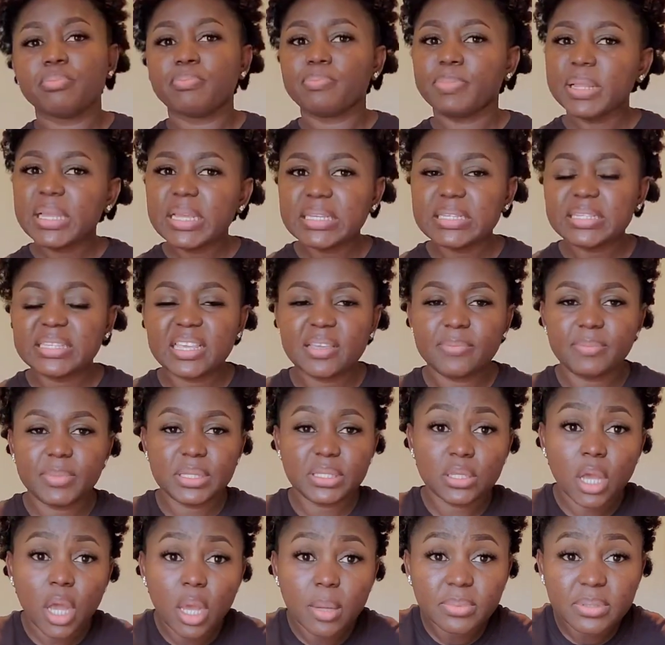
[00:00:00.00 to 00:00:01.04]
please give me
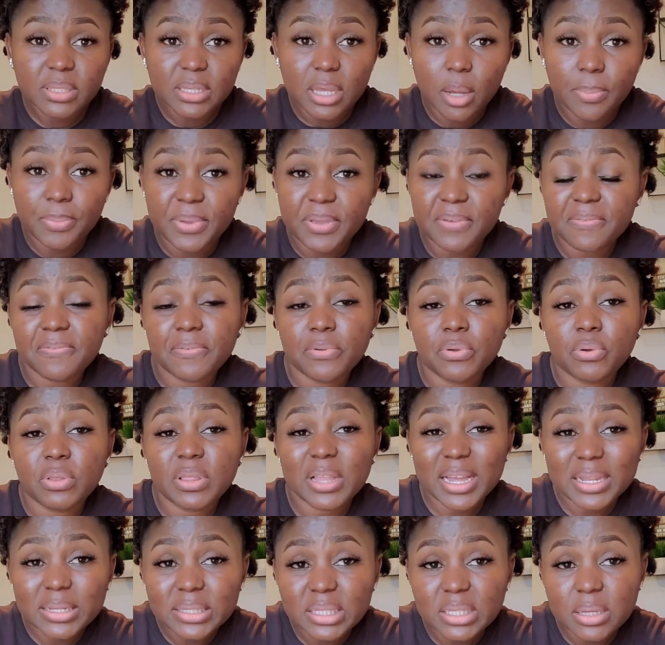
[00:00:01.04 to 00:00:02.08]
thumbs up if you
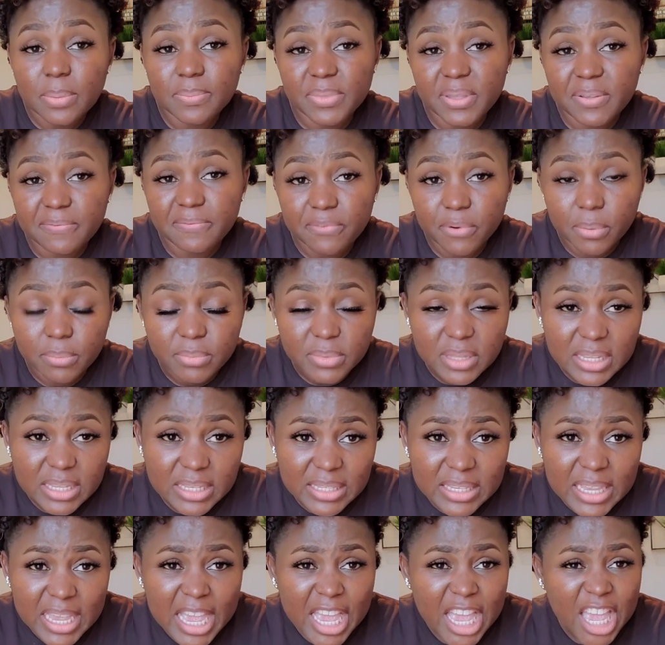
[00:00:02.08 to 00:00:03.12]
learned something from
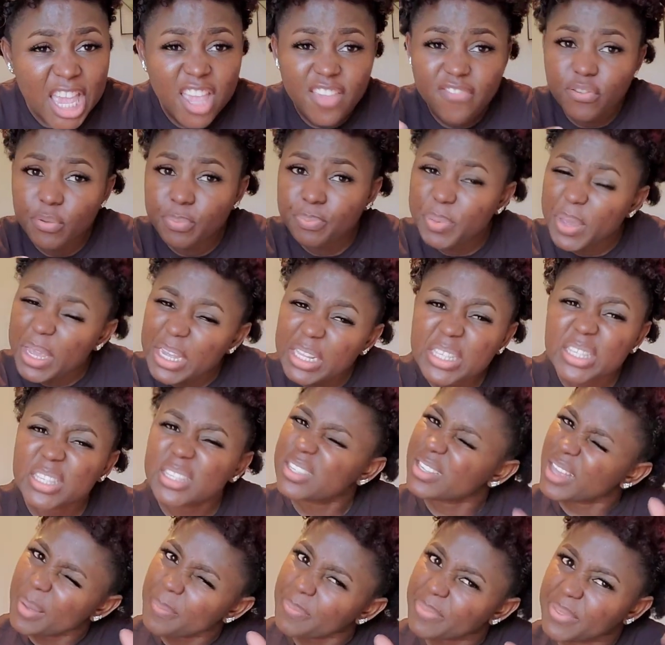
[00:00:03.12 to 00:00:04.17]
this, if you picked
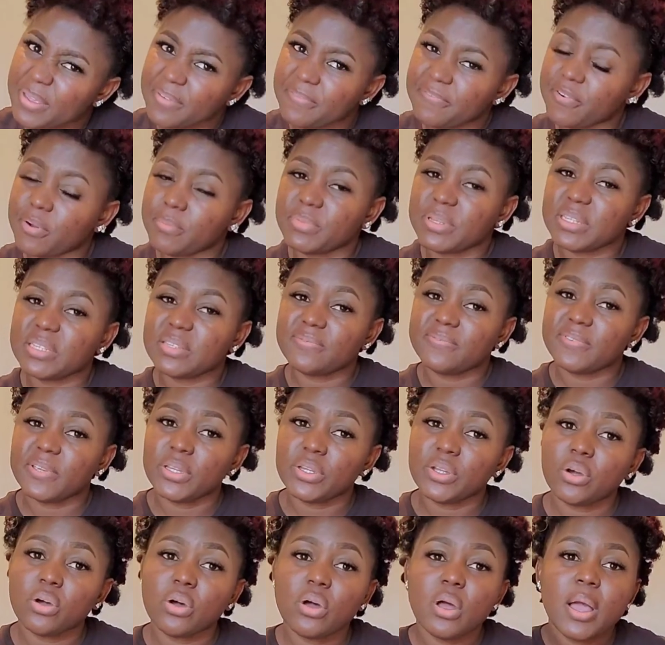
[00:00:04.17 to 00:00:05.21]
something from this
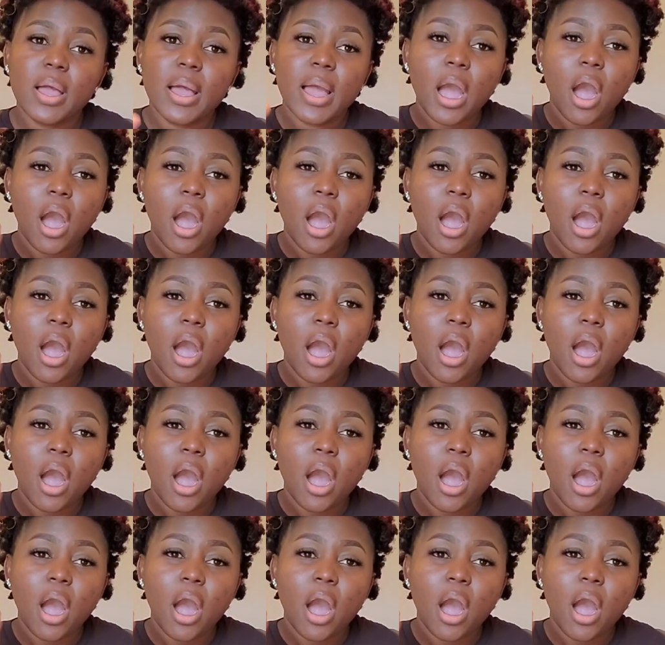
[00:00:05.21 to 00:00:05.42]
video.